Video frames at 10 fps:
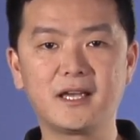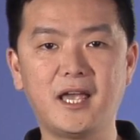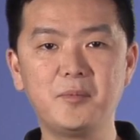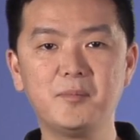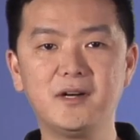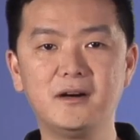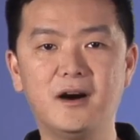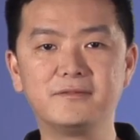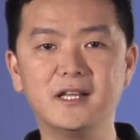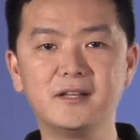capable
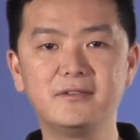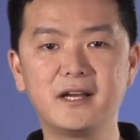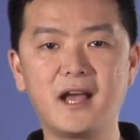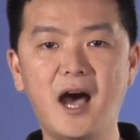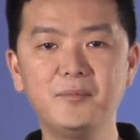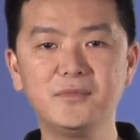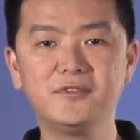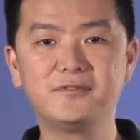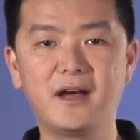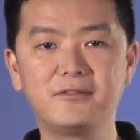of delivering up
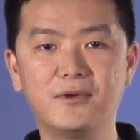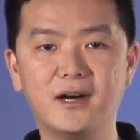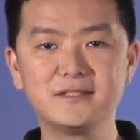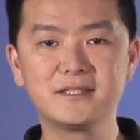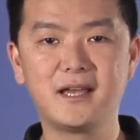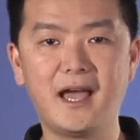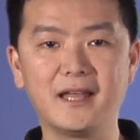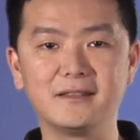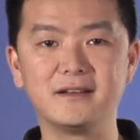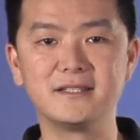5 watts
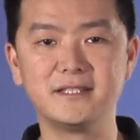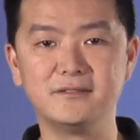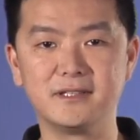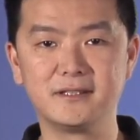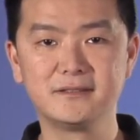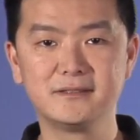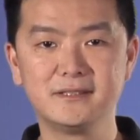at the receiver.